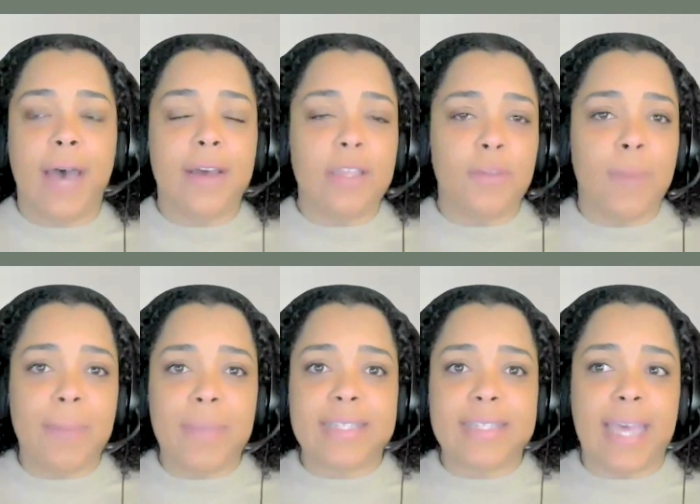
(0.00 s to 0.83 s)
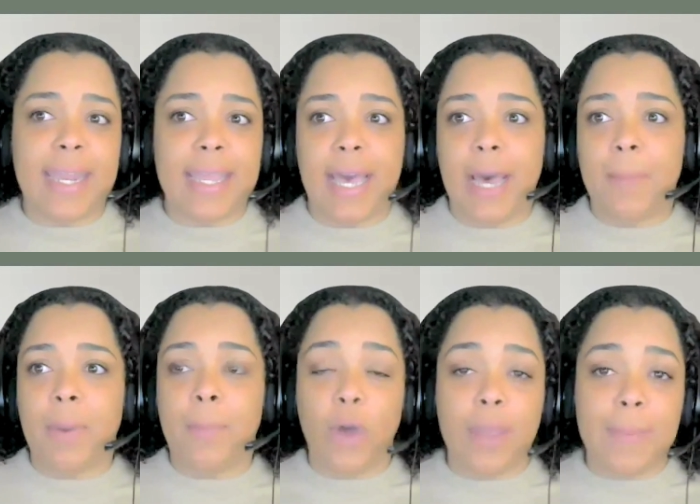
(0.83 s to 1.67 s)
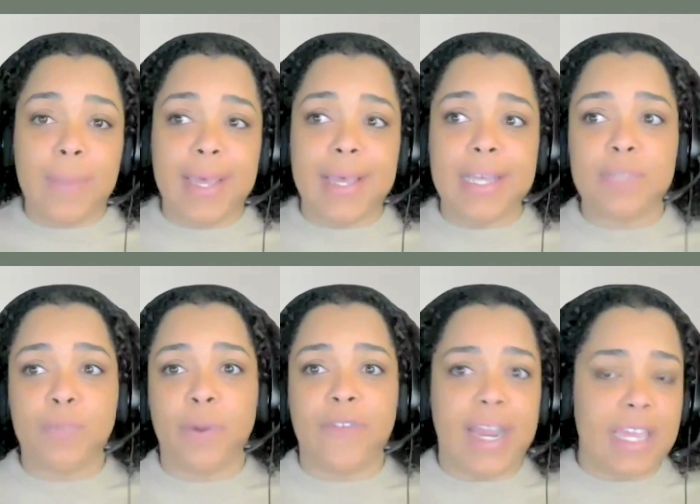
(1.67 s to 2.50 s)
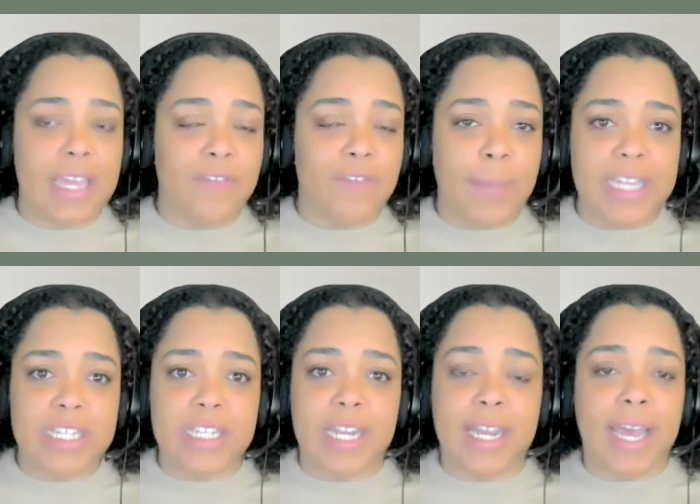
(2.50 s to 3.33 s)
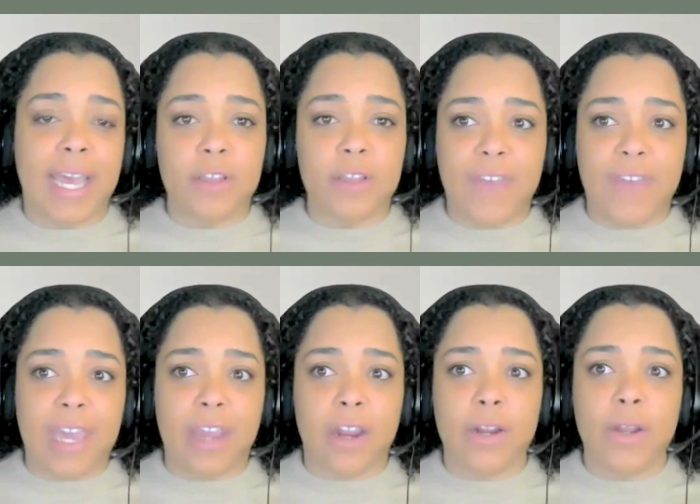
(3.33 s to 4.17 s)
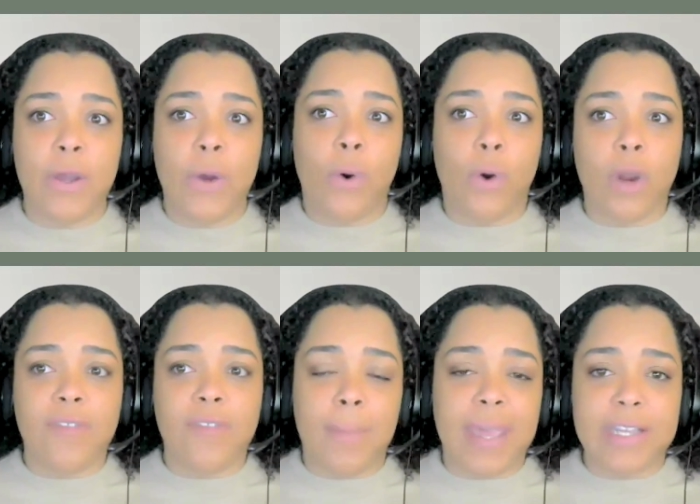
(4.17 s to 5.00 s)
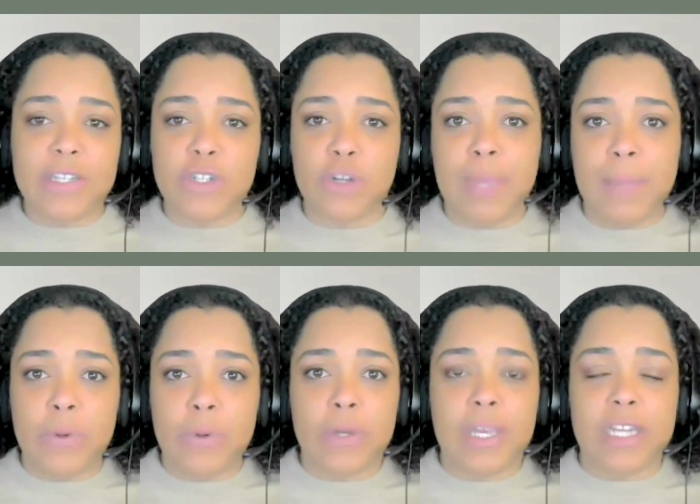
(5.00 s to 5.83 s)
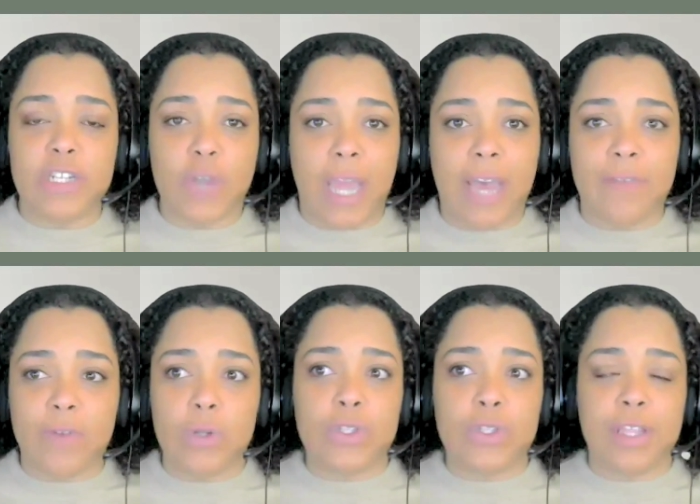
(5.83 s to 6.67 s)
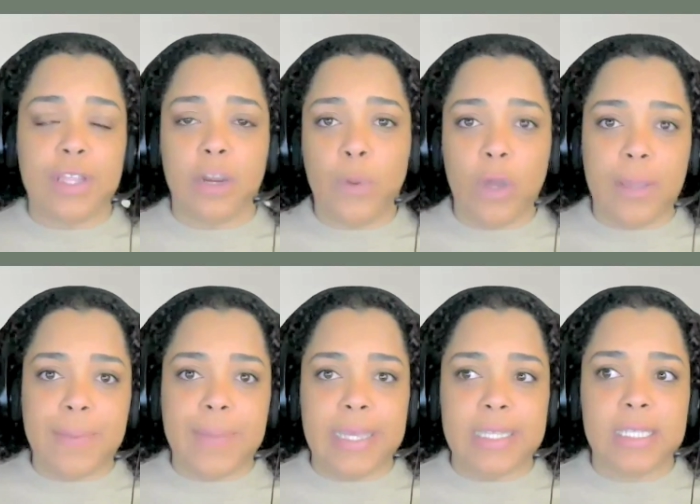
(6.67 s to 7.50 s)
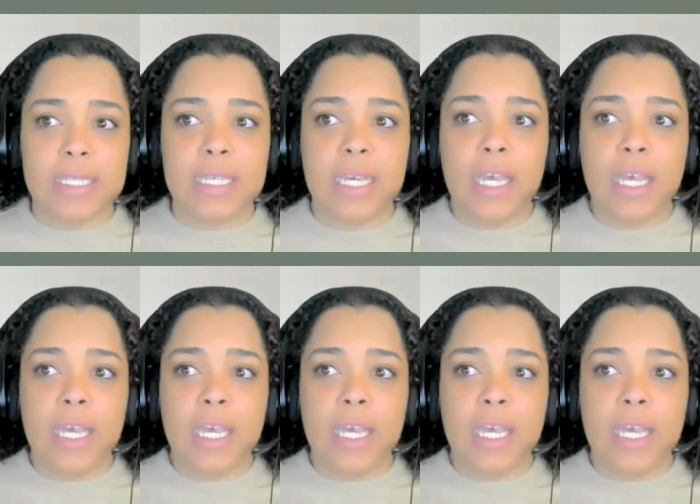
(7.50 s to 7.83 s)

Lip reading: You might be setting up appointments, providing information at a health fair, or even making sure people can travel to their appointments.